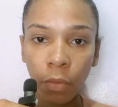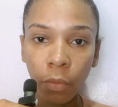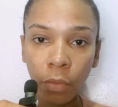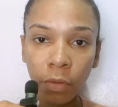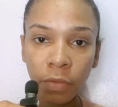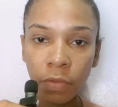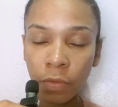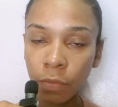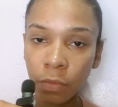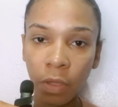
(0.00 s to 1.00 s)
old
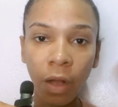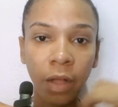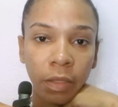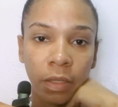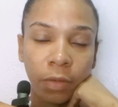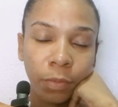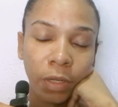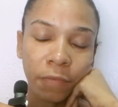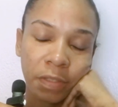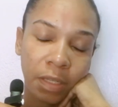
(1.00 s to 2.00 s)
school colleague would
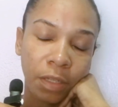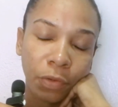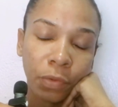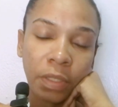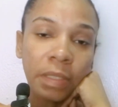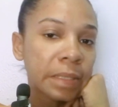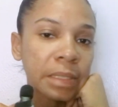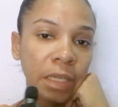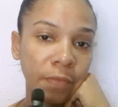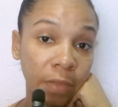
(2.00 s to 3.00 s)
have said, you need to
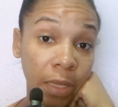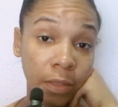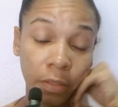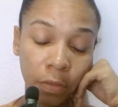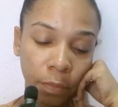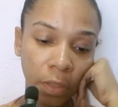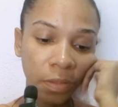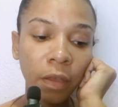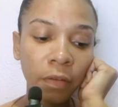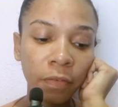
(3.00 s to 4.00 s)
save that little bit.
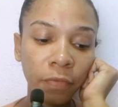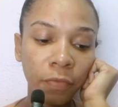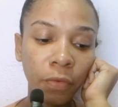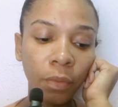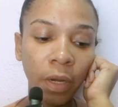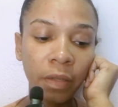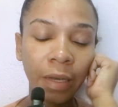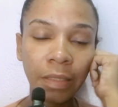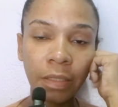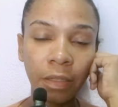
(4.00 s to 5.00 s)
If you are
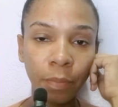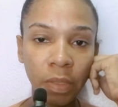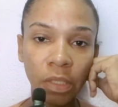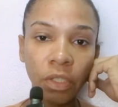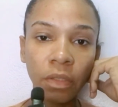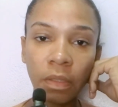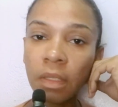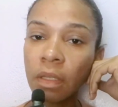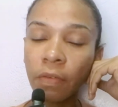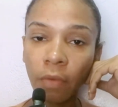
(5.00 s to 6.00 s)
not in a position to
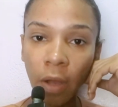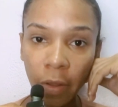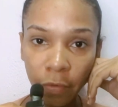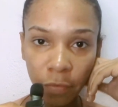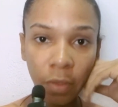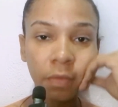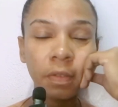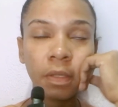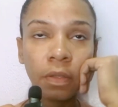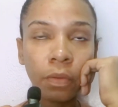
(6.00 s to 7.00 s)
save all of it,
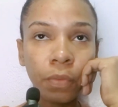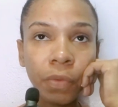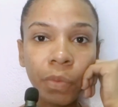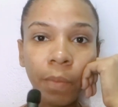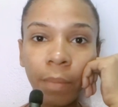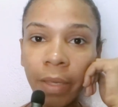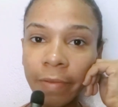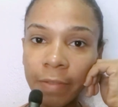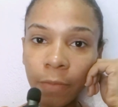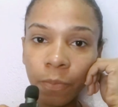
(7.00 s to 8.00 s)
those were
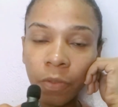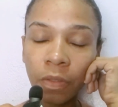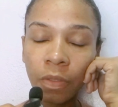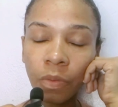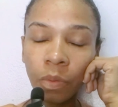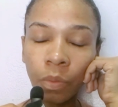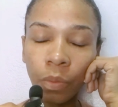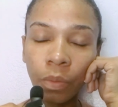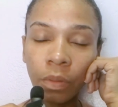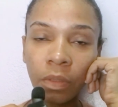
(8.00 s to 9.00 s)
my tips
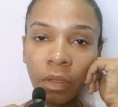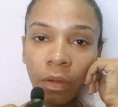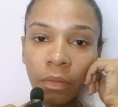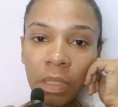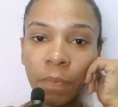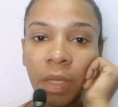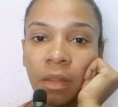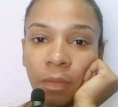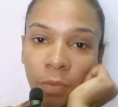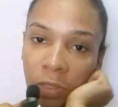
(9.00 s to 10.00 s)
to, you know,
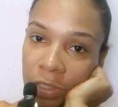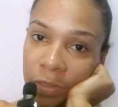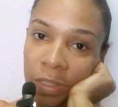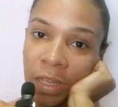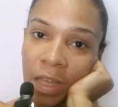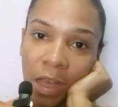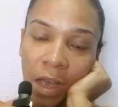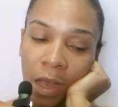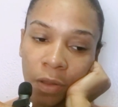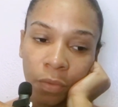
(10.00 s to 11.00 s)
spend the money.
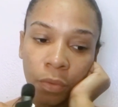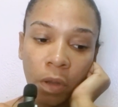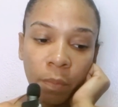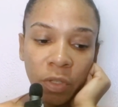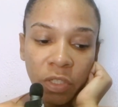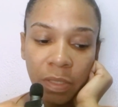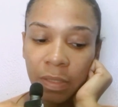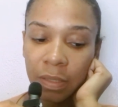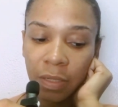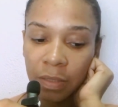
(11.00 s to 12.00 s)
I don't know how much
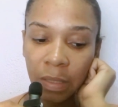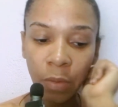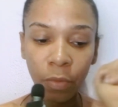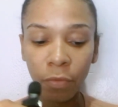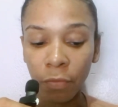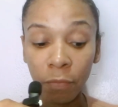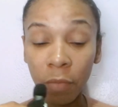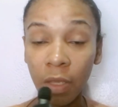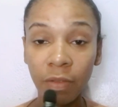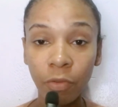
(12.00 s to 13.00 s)
sense that would have
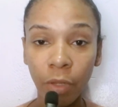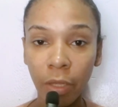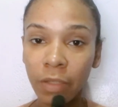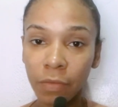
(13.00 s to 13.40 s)
made to a lot